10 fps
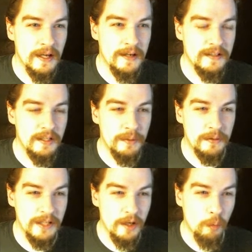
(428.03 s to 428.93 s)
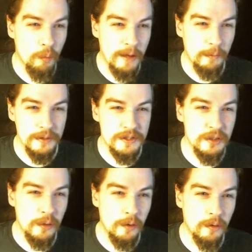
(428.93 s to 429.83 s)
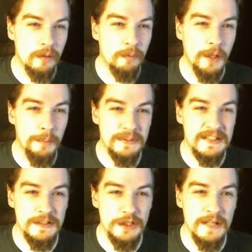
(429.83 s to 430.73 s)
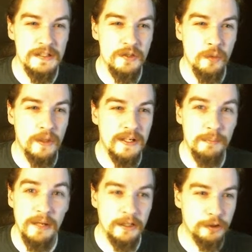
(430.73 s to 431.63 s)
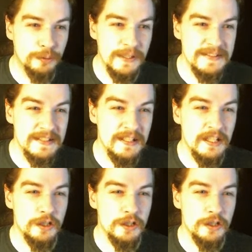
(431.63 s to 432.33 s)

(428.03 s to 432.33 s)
And then the ability Wayward Soul, 100% chance when hit by a crit,